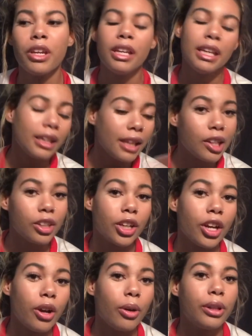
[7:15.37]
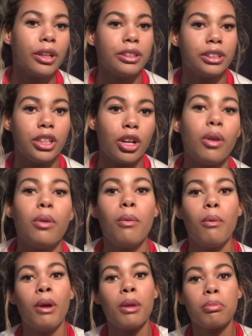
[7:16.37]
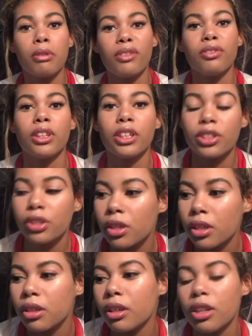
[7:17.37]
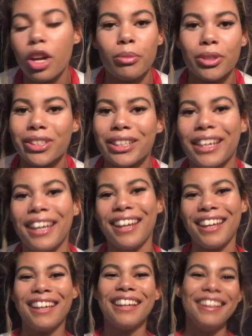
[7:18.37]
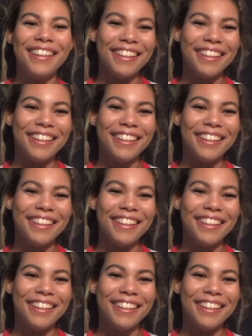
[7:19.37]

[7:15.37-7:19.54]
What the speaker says: He let her go because, you know, white privilege. No, I'm just kidding.